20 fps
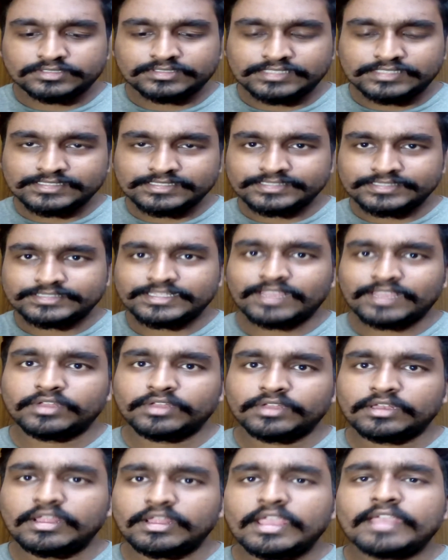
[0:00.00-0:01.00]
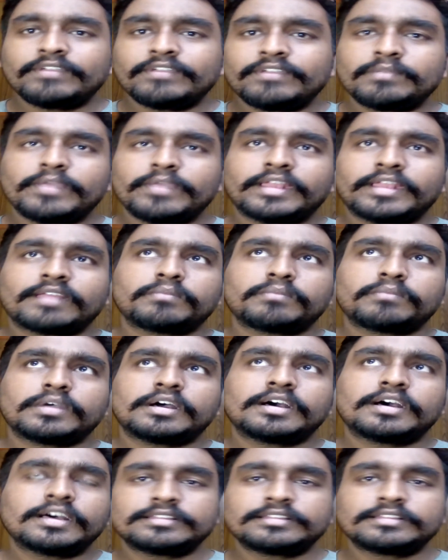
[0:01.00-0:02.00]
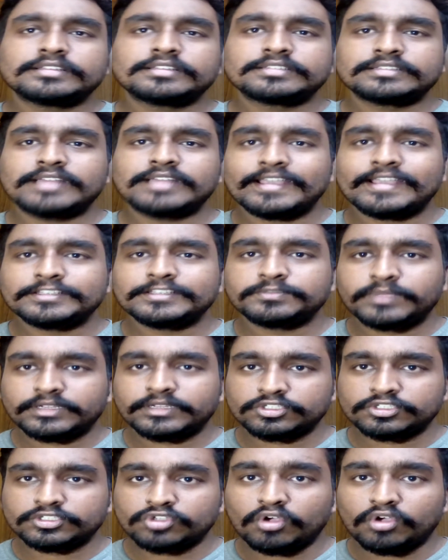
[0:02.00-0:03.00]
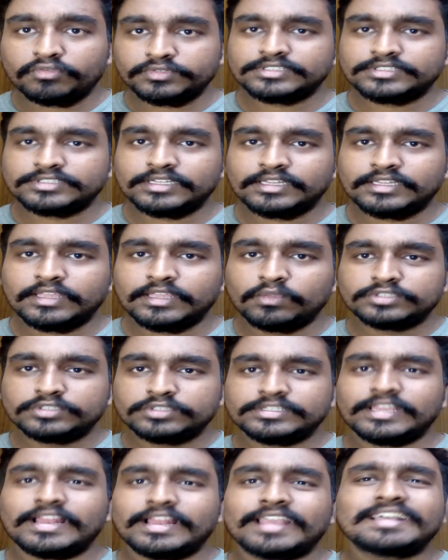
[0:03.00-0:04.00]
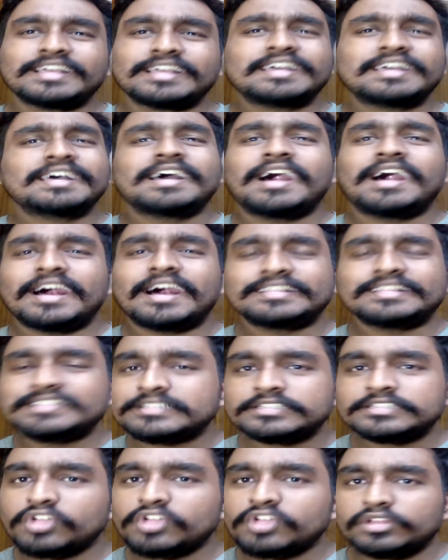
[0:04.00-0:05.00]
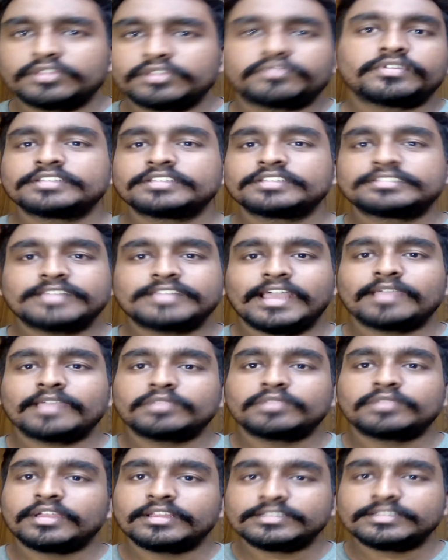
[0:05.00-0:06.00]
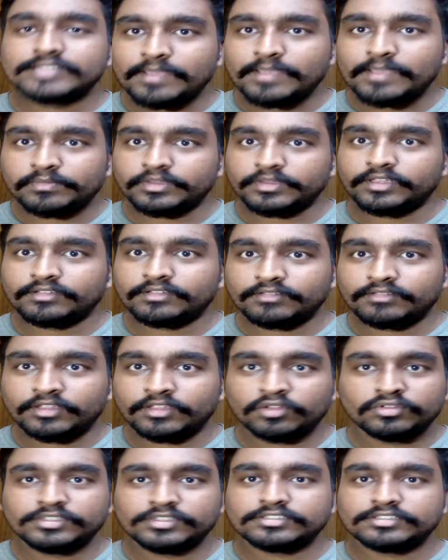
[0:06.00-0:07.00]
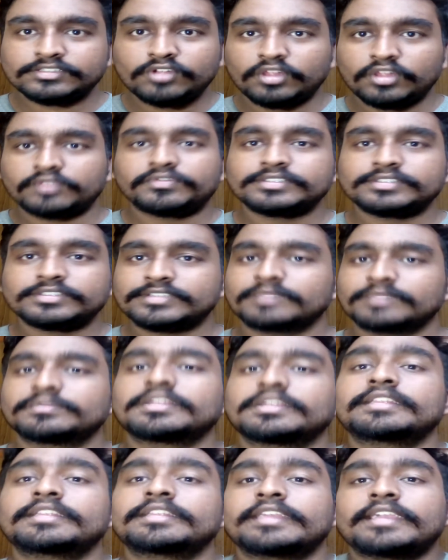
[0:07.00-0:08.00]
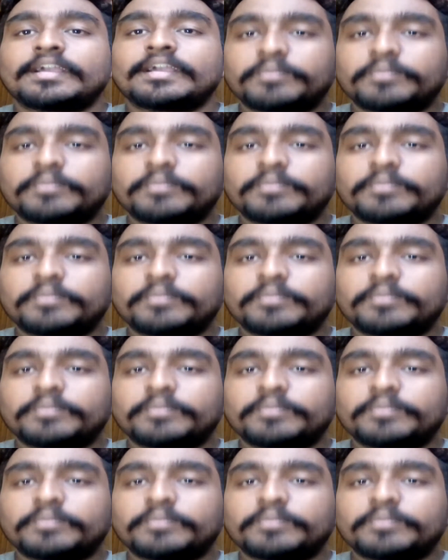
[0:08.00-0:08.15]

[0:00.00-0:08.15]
in season 7, we might have heard this in the High Specter's office, that he would say like, this is not the first time that is happening. This is not the first time the Night King